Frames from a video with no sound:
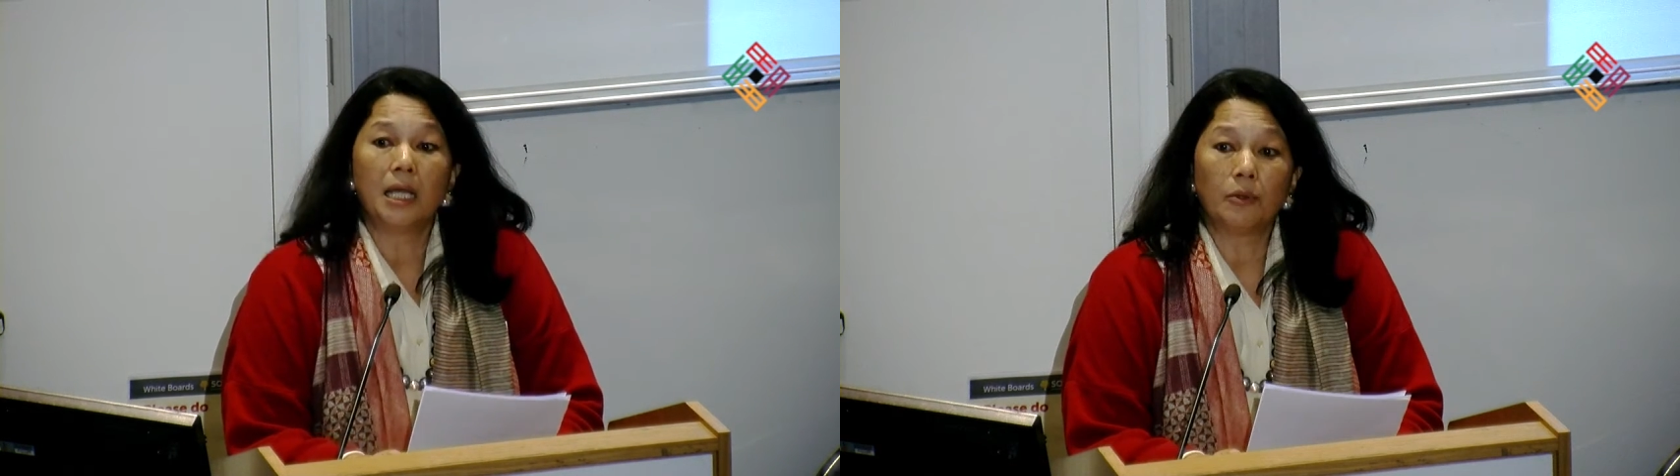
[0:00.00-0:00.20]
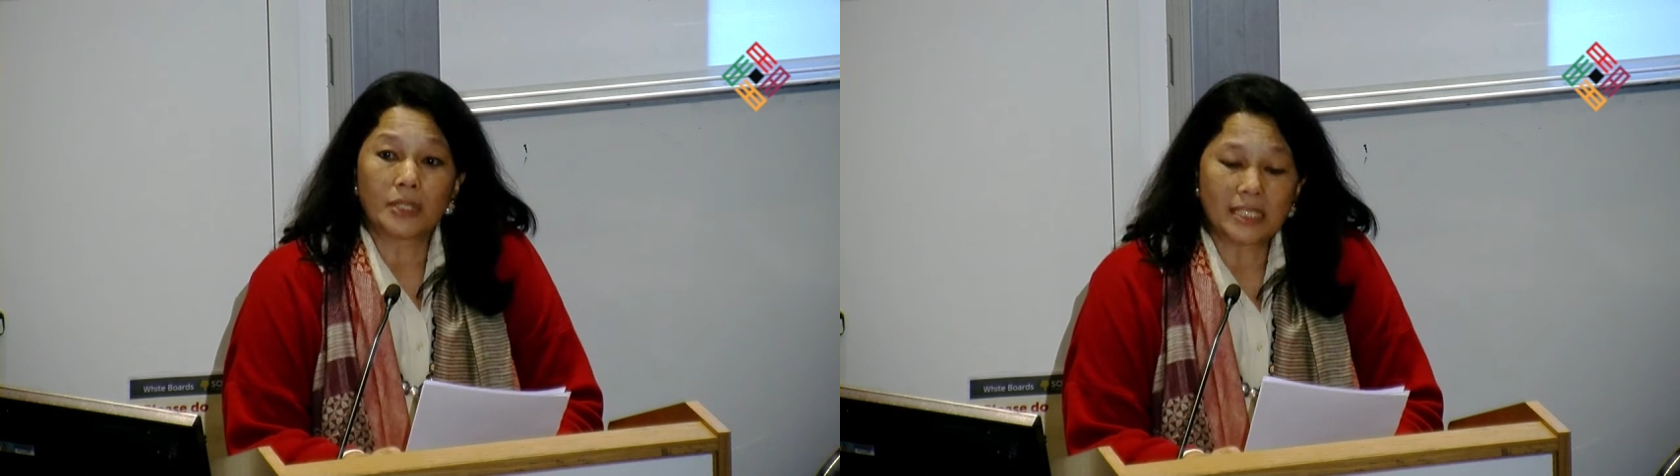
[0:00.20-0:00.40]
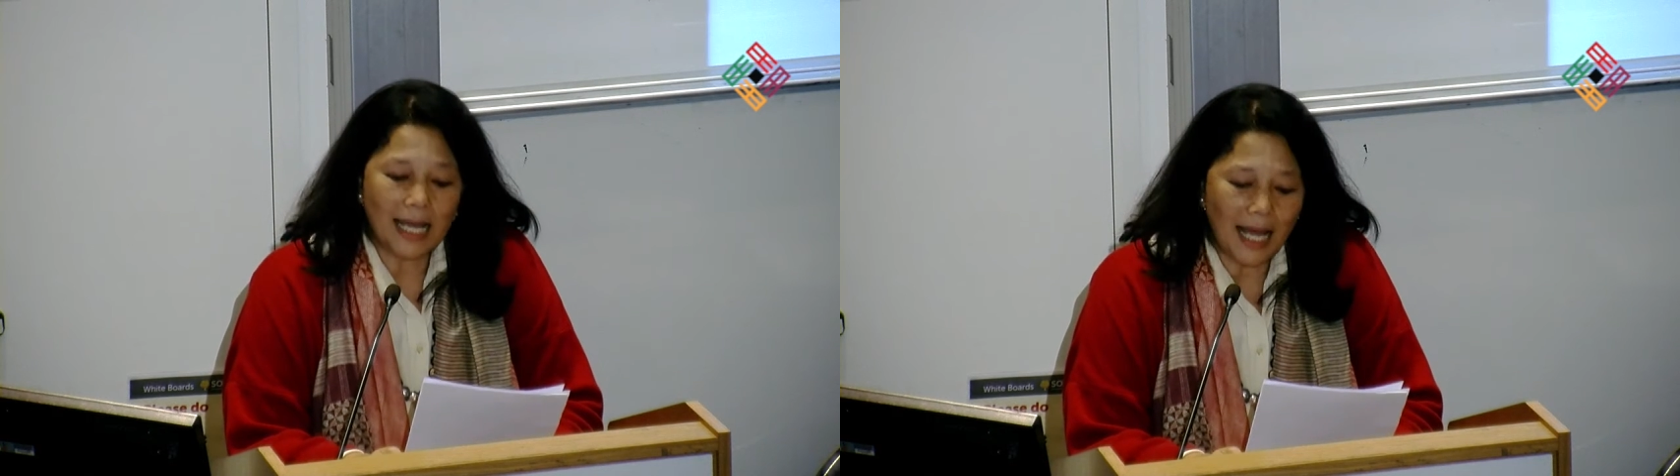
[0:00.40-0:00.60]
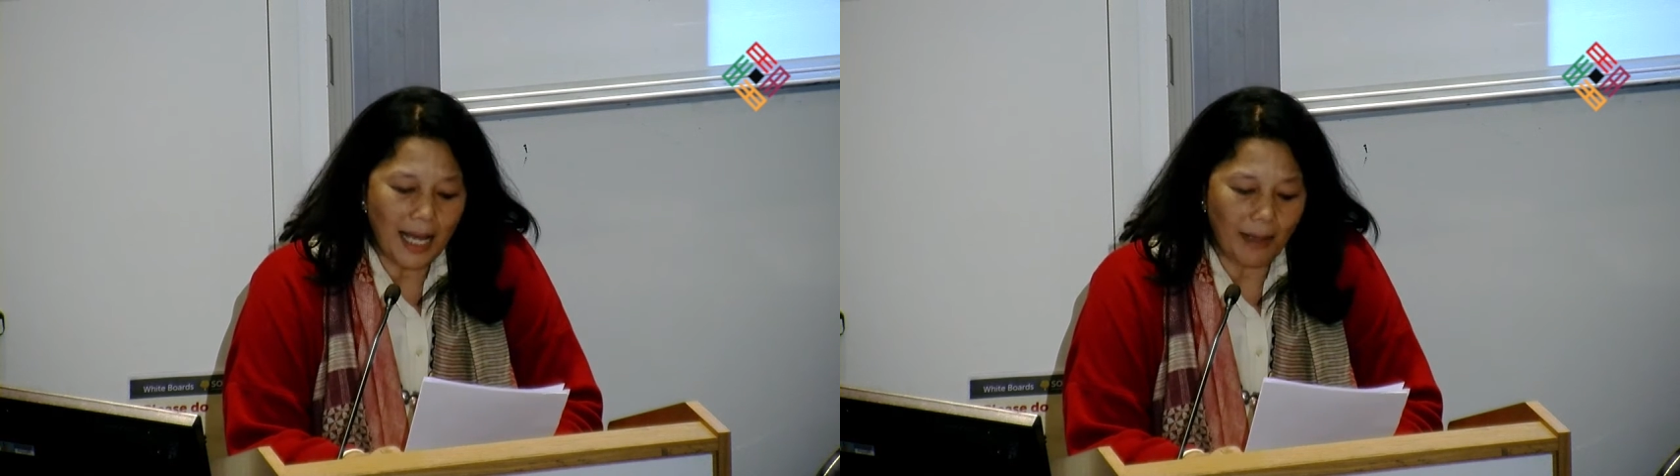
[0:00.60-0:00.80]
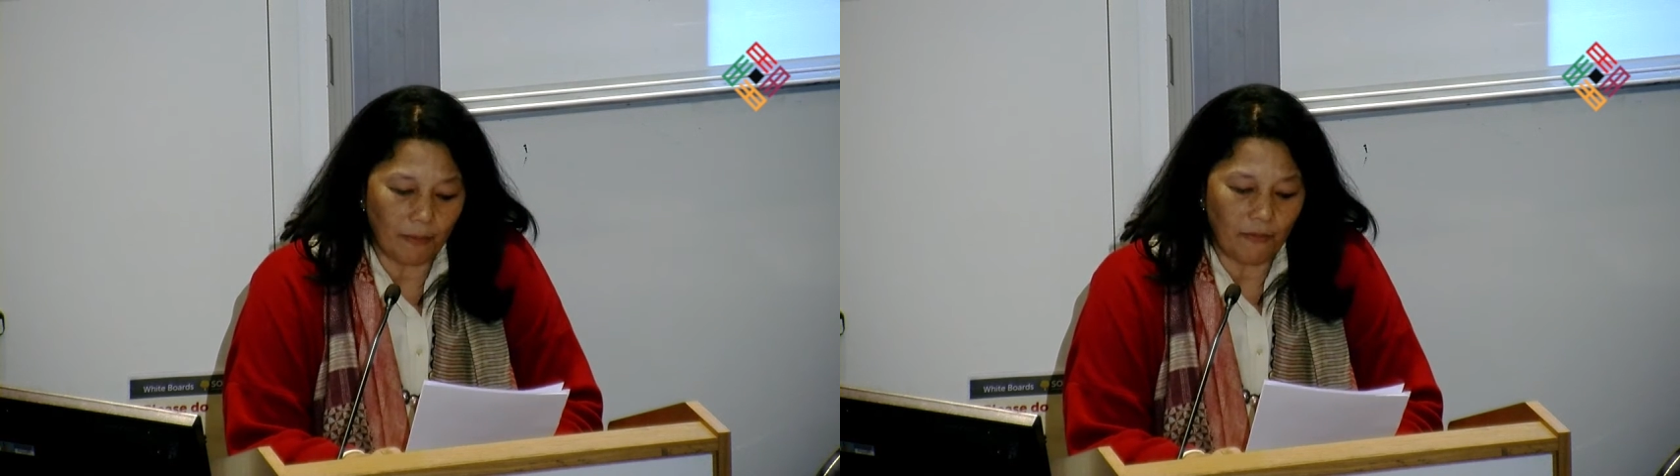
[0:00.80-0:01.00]
it was
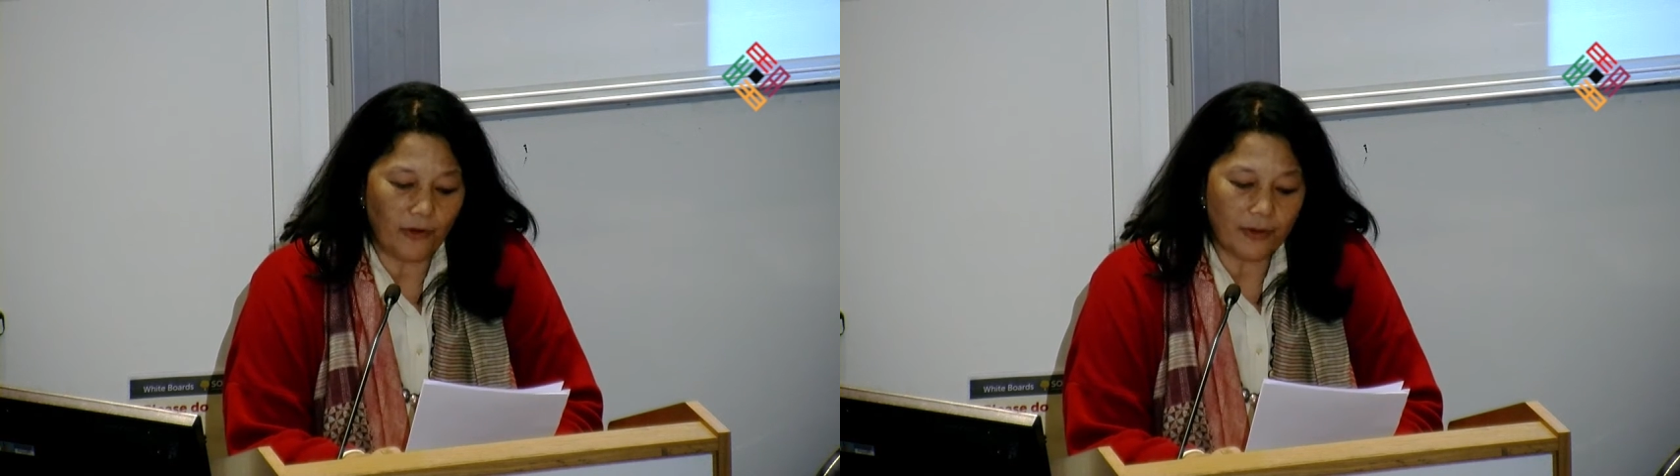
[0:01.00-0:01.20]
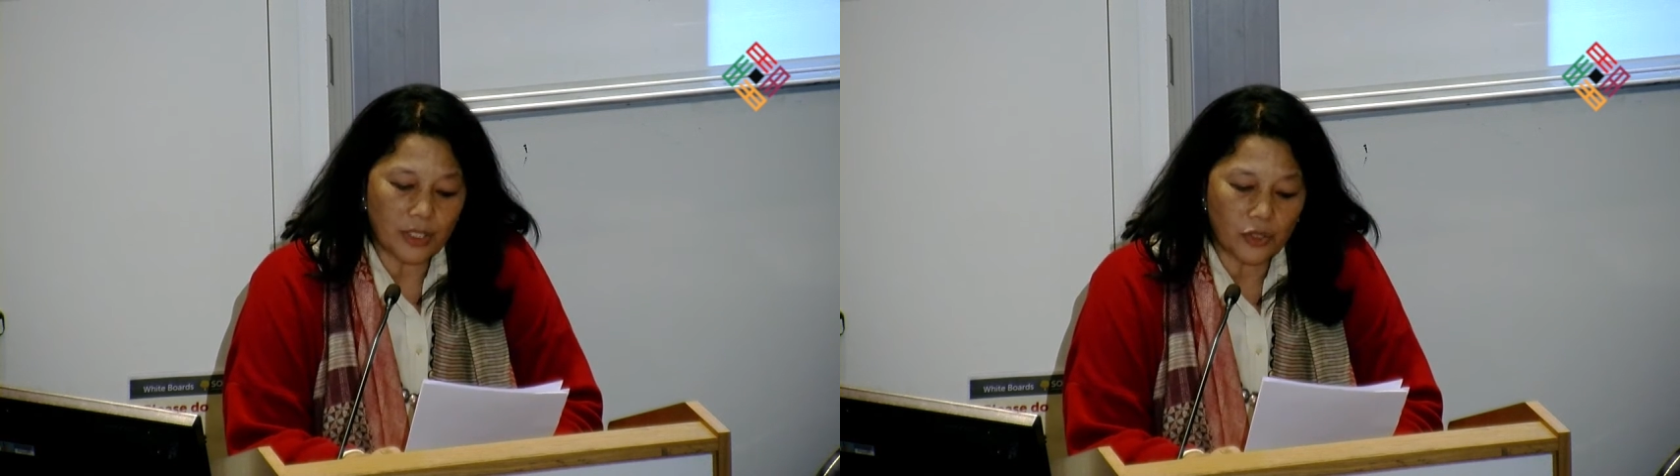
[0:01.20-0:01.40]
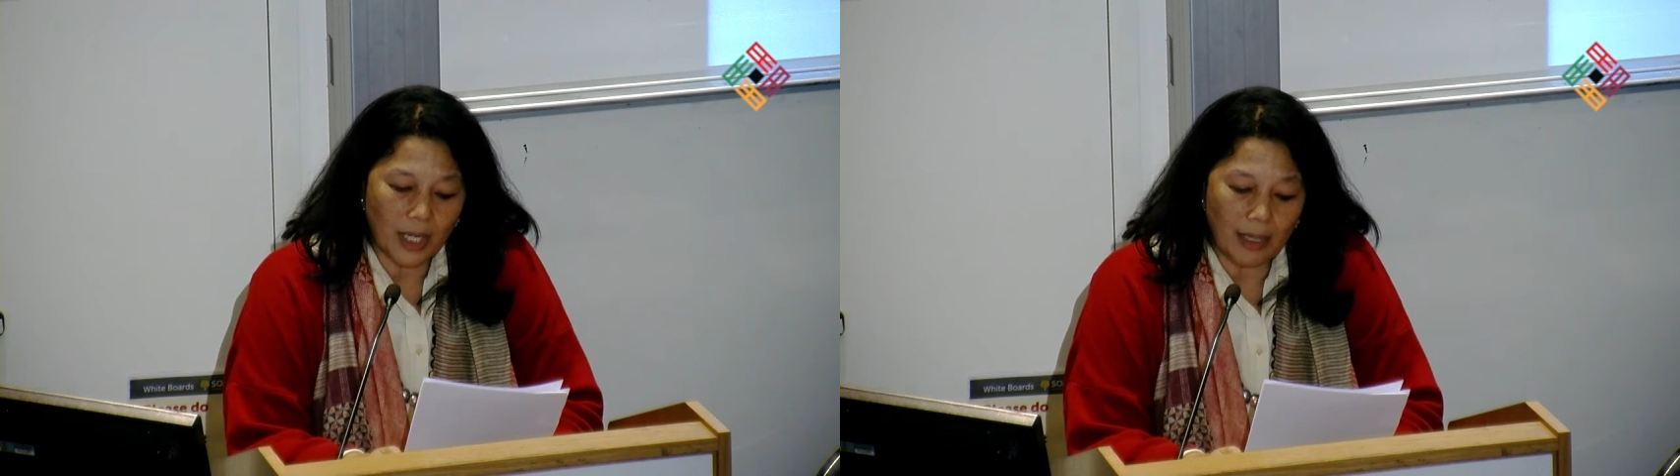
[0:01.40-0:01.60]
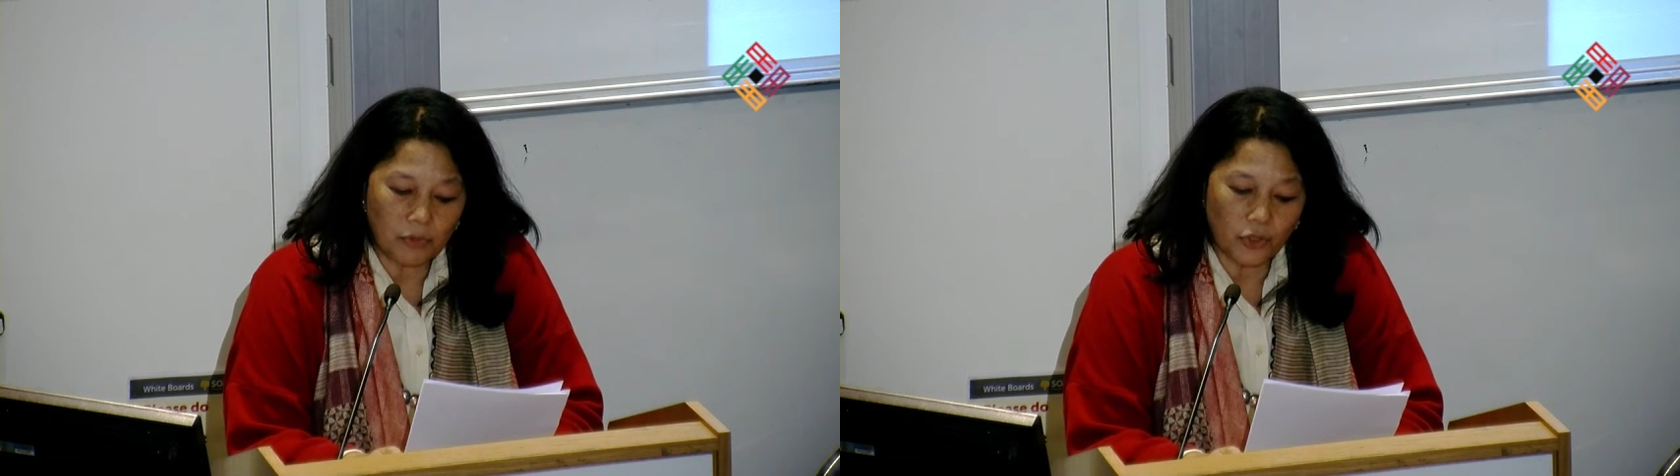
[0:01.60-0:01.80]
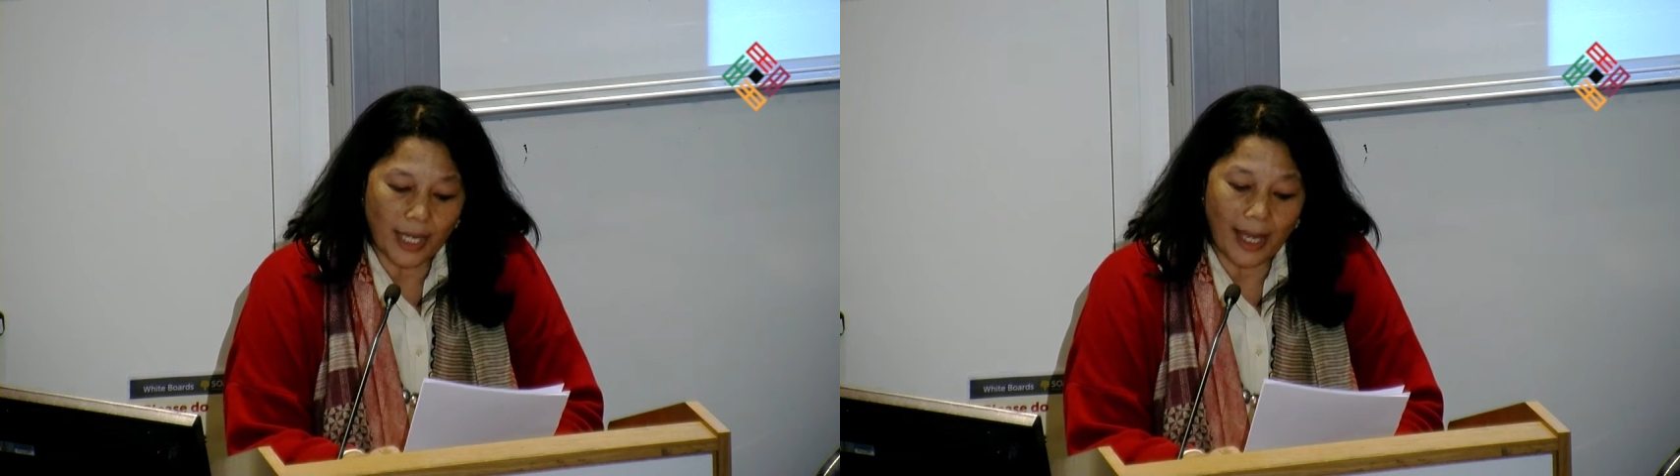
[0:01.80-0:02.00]
time for us to come
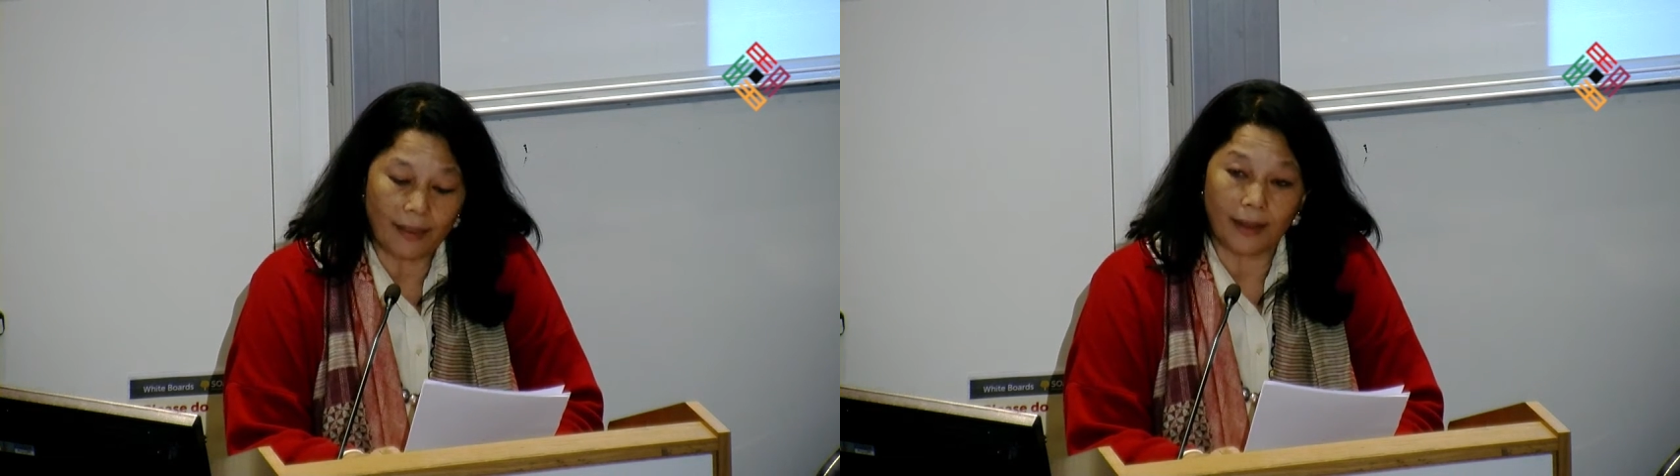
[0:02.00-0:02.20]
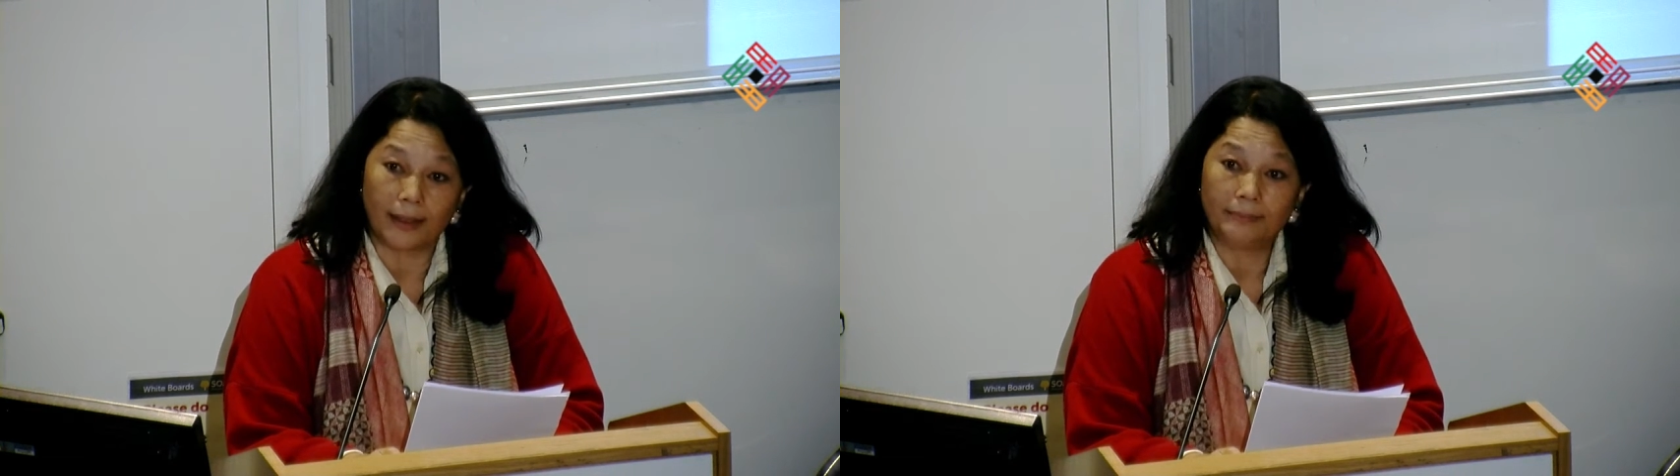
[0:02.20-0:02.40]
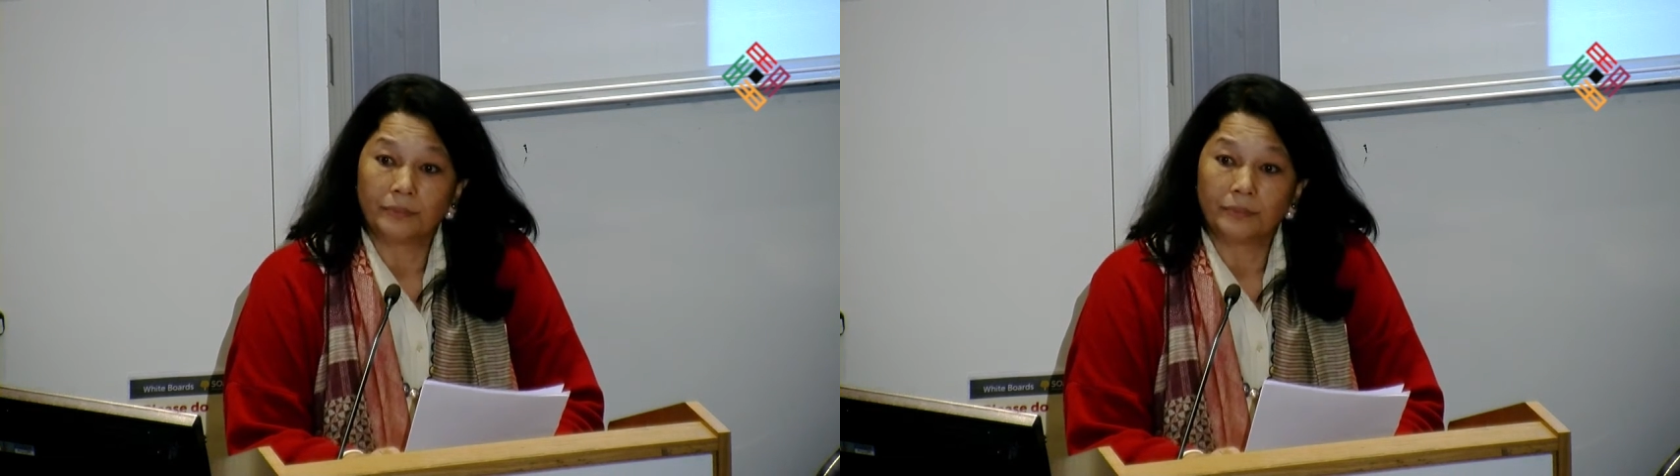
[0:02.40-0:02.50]
together